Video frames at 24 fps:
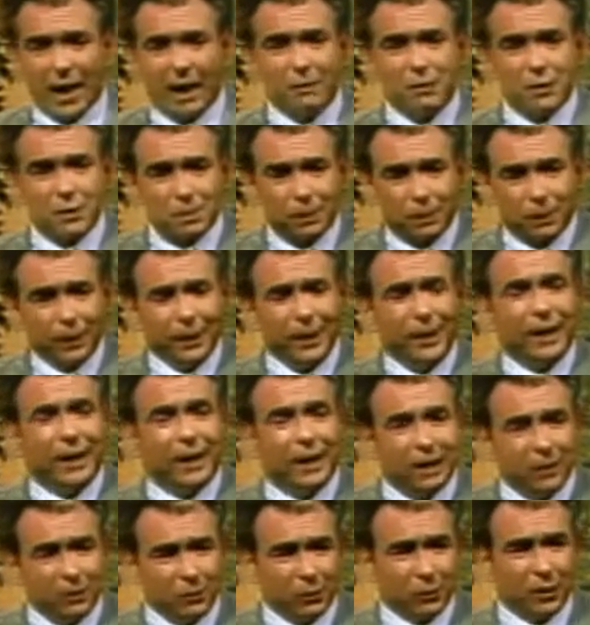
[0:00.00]
I was
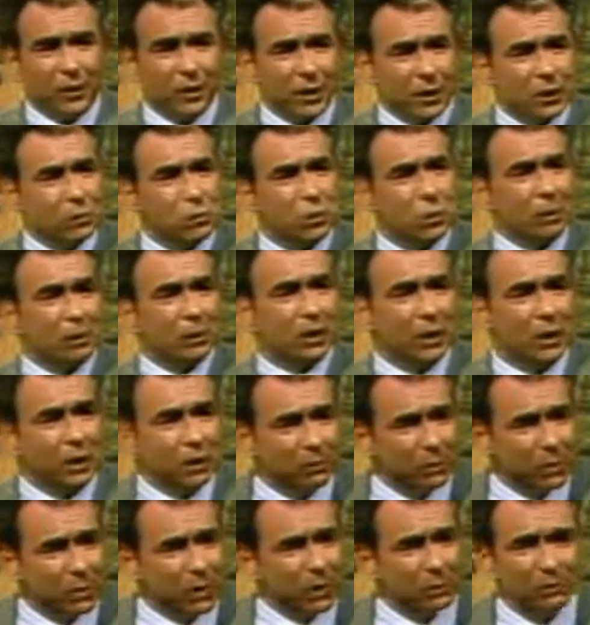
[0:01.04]
pleading with this woman who
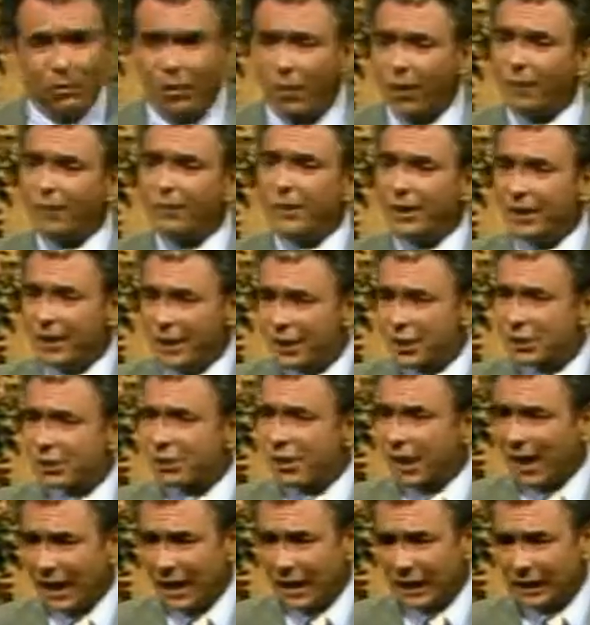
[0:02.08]
was involved in this
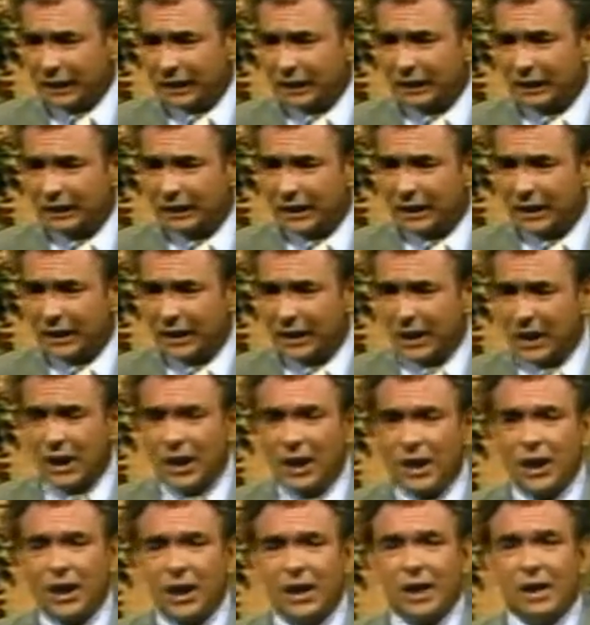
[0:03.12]
triangle
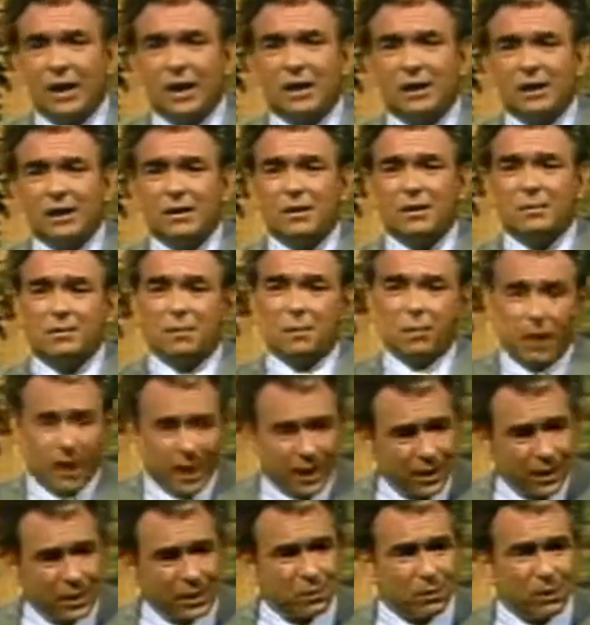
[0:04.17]
to
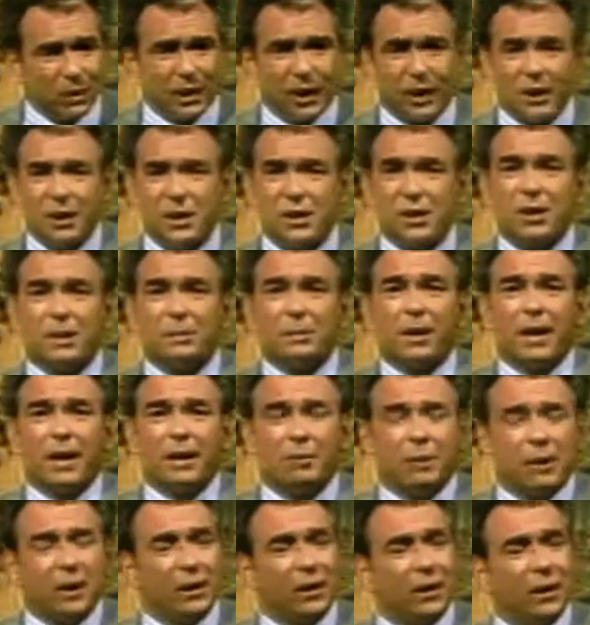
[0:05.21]
break this relationship
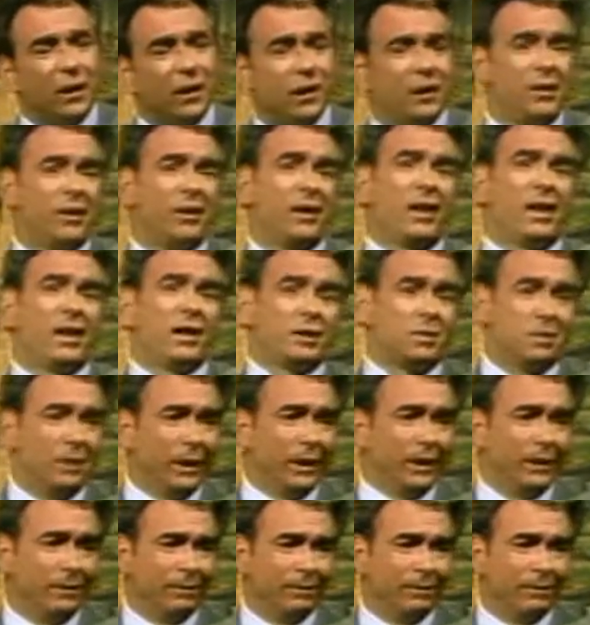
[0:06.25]
and return to her
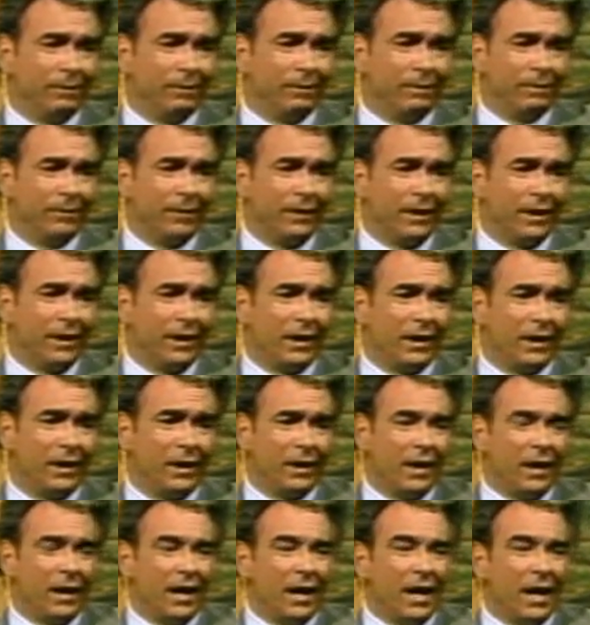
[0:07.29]
husband.
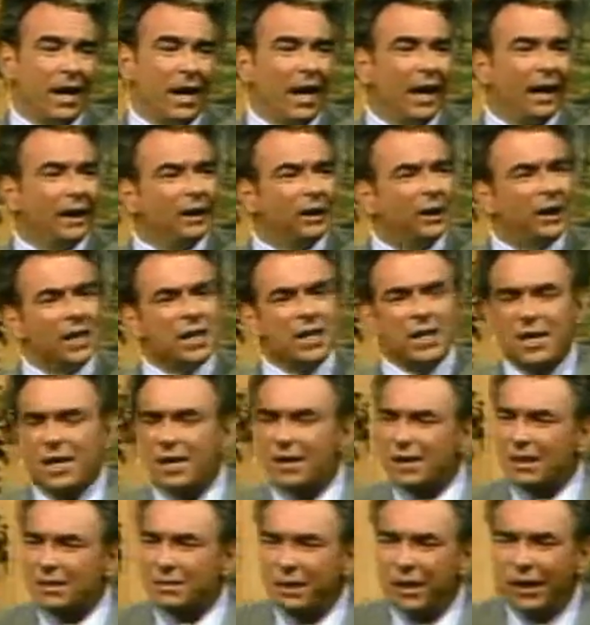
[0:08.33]
And she
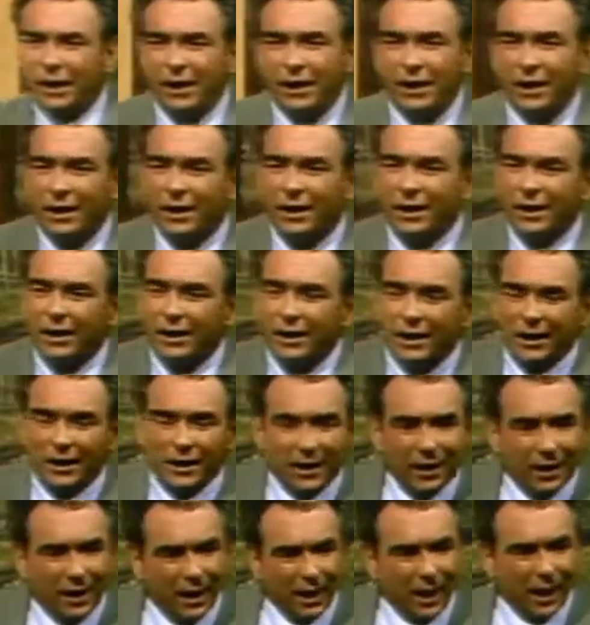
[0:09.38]
says to me,
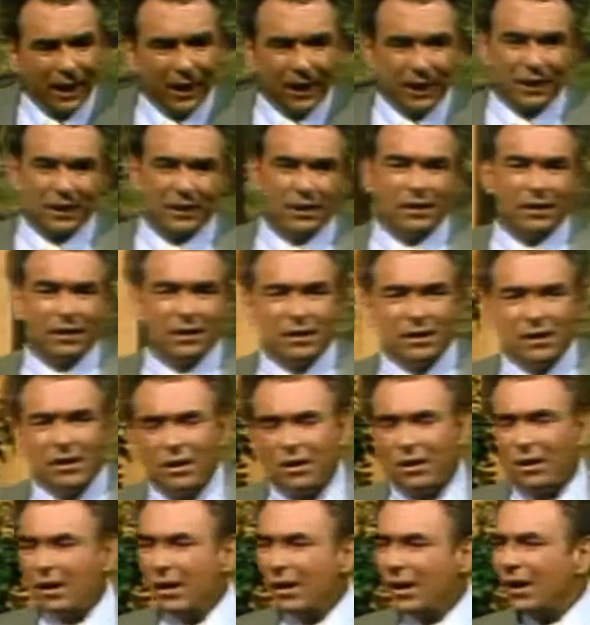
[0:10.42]
hey,
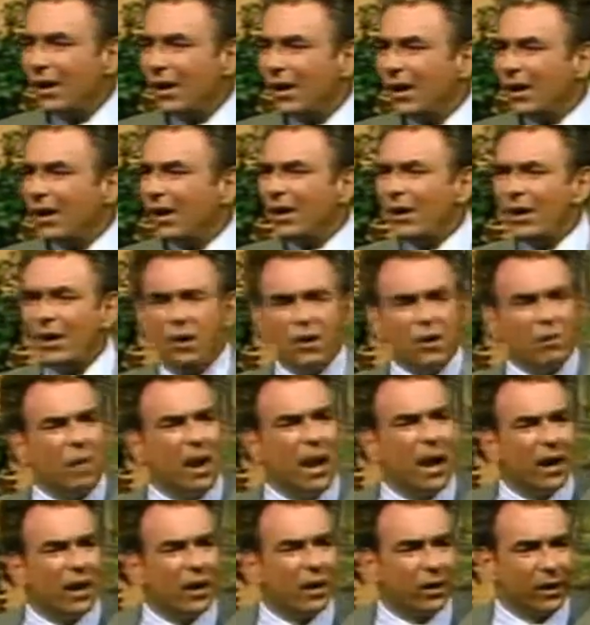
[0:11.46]
who am
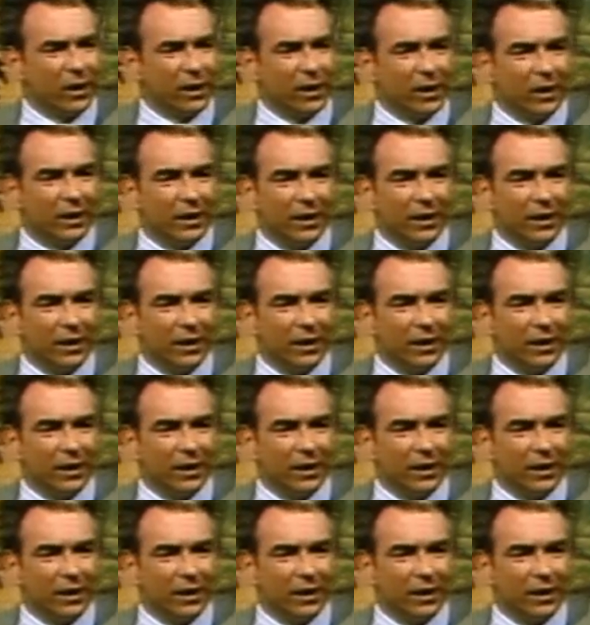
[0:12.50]
I hurting?